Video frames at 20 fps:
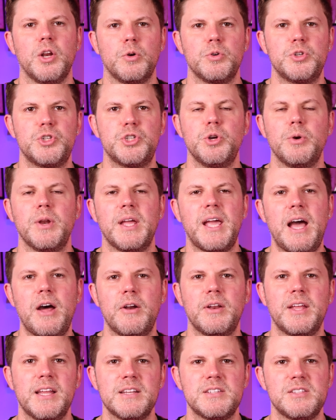shooting
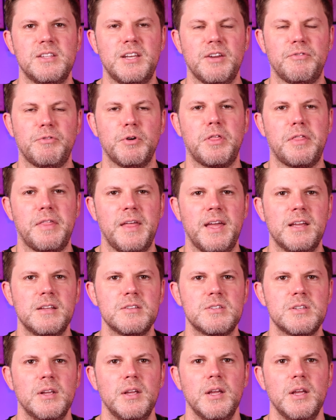out against the different things.